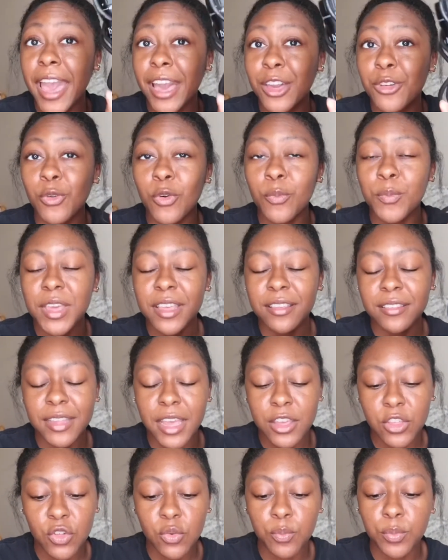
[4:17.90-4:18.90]
actual piece
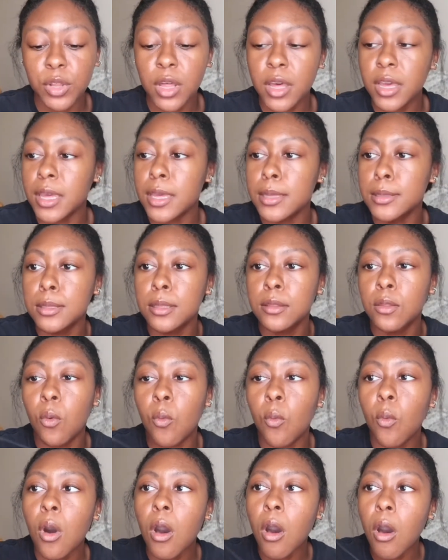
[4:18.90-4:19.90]
that you plug into the
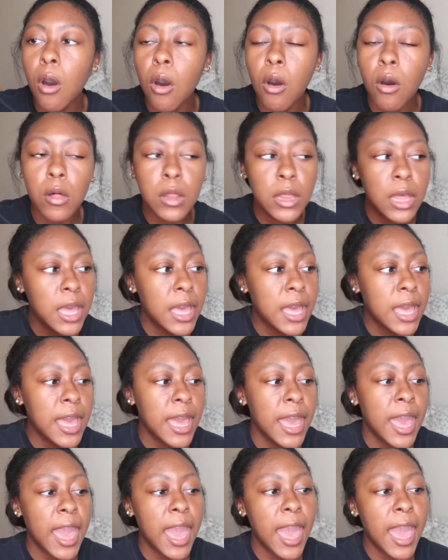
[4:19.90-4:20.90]
wall
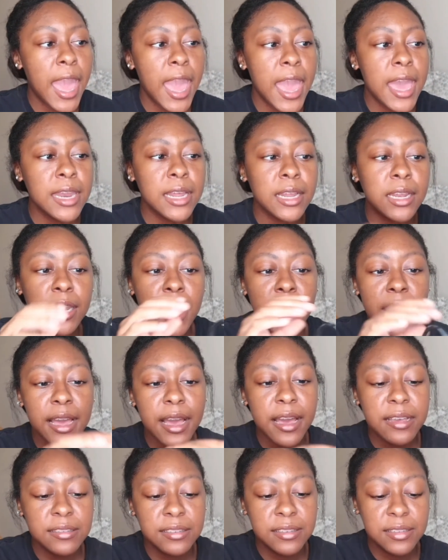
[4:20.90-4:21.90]
and like
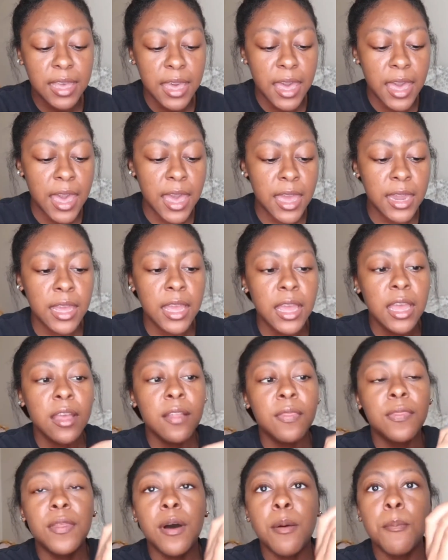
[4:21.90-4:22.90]
i said
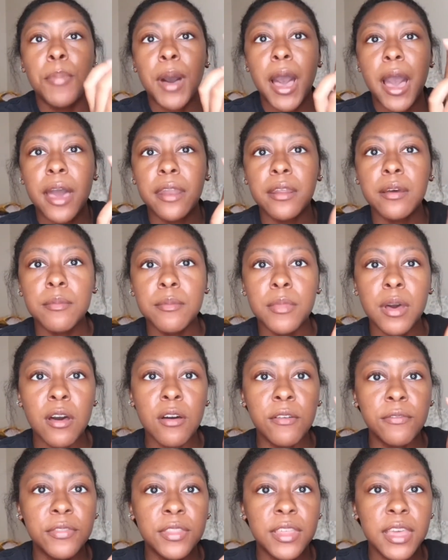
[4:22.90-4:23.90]
the bottom
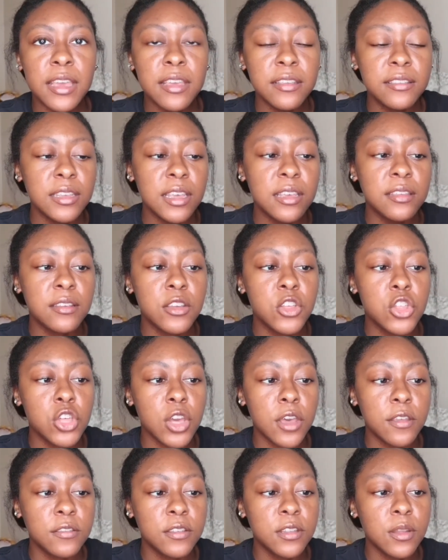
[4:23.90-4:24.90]
of this is
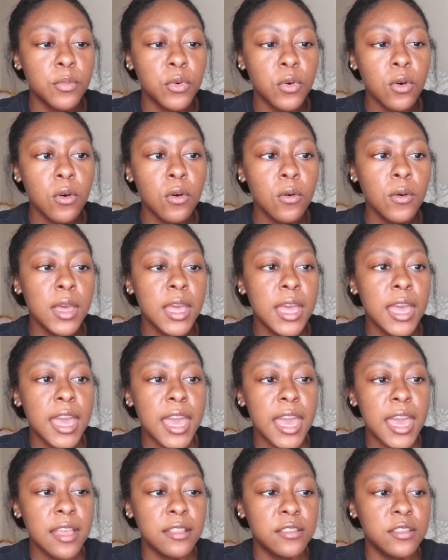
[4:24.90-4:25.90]
adjustable
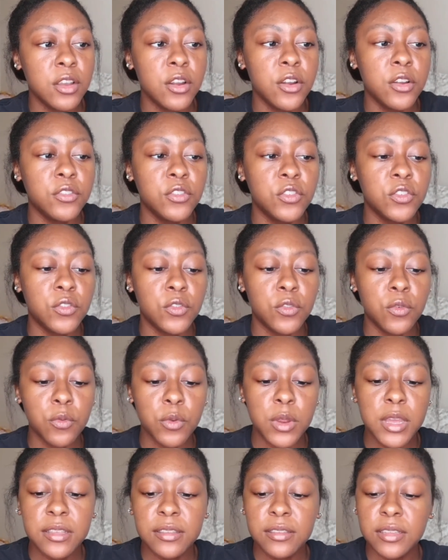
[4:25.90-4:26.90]
it turns
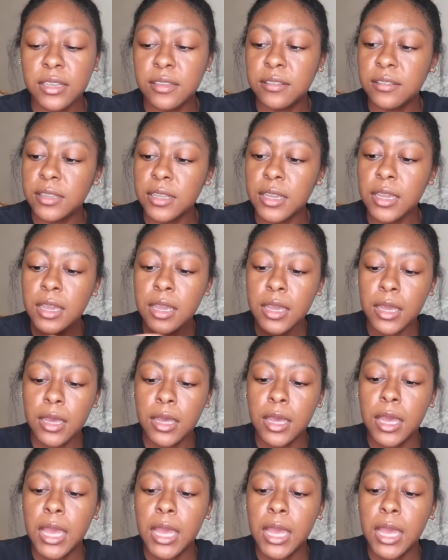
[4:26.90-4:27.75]
360